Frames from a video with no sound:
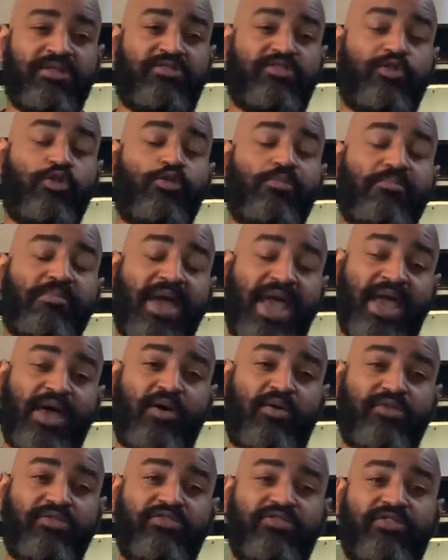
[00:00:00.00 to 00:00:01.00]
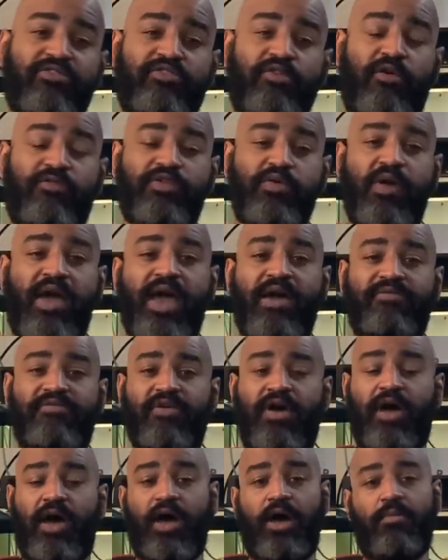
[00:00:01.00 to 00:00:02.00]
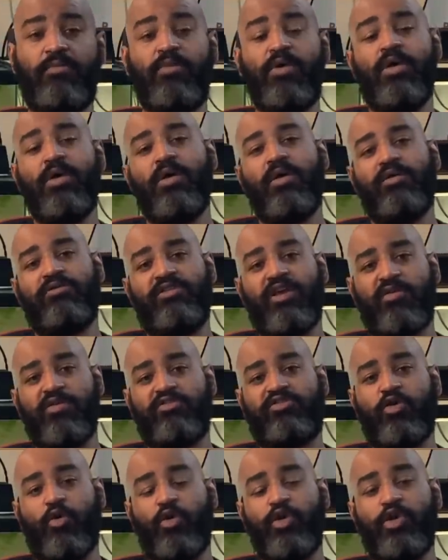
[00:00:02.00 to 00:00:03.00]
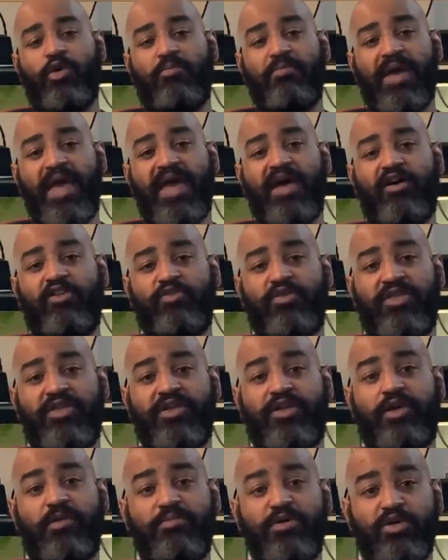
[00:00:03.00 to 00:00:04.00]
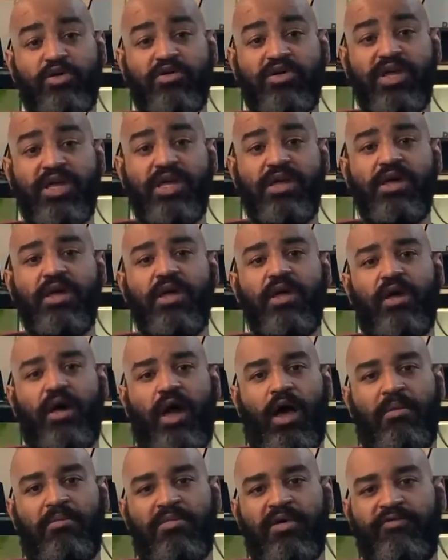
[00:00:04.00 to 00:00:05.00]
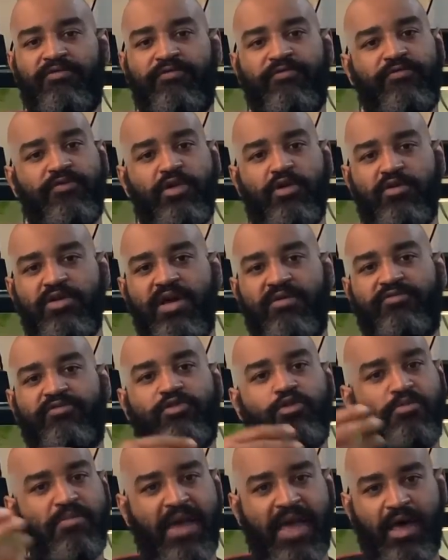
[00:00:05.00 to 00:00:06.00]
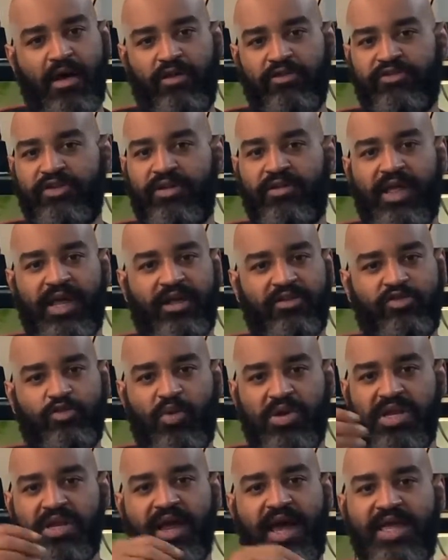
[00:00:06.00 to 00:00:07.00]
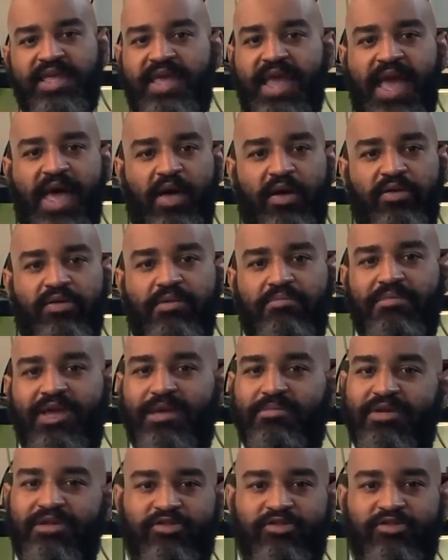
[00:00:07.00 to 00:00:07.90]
two males. So if you have territorial males within a community, if you know you have two males in like a 29 gallon, it may be